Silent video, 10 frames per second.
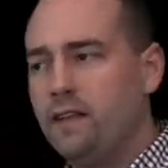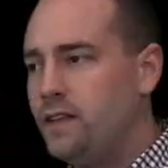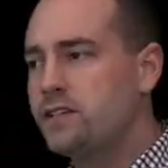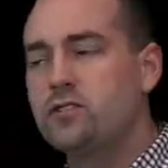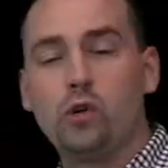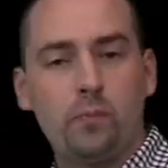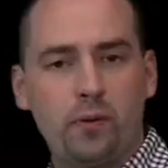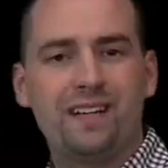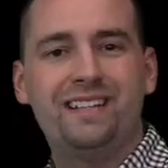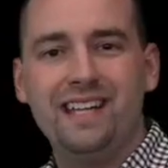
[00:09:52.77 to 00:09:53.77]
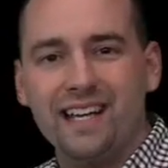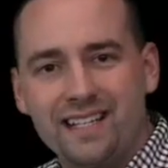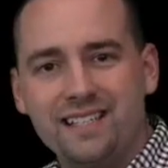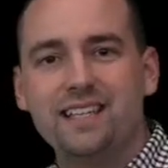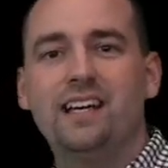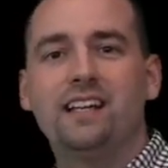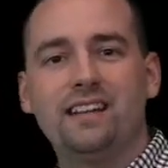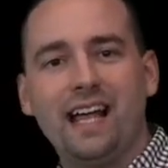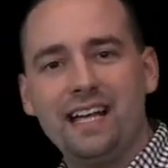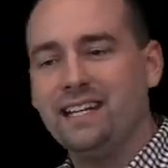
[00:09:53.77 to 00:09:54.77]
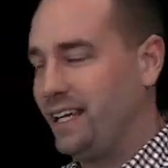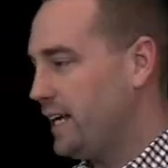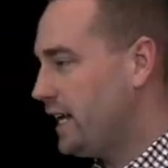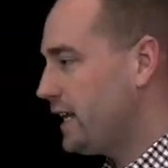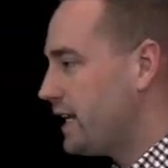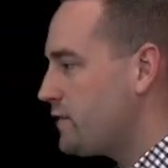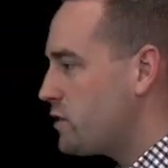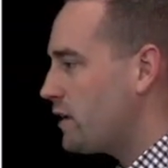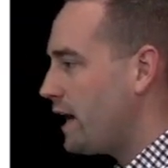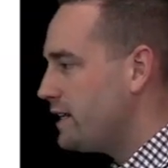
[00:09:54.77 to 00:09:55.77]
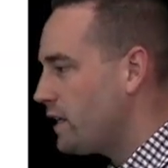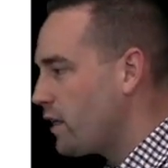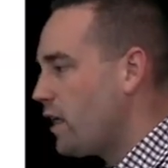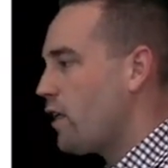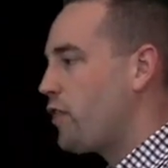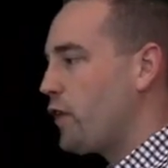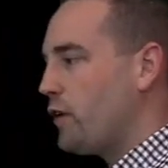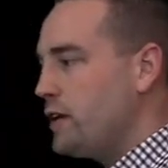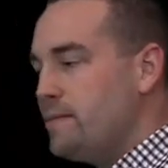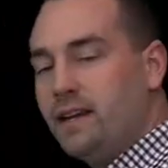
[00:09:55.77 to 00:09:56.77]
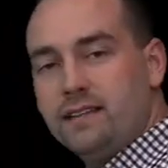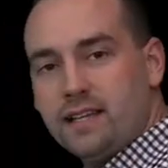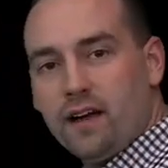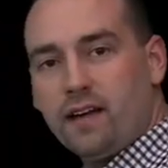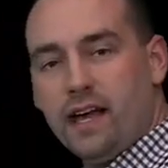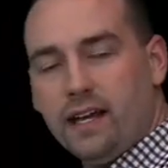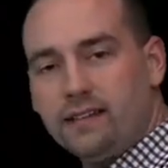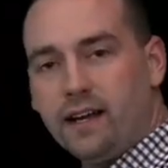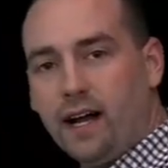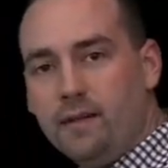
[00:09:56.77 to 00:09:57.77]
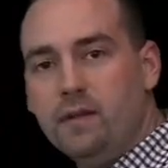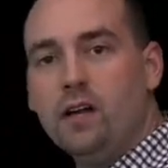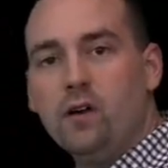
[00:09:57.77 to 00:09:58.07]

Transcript: This tool predicts lightning and it gives you an idea 30 minutes out ahead of time,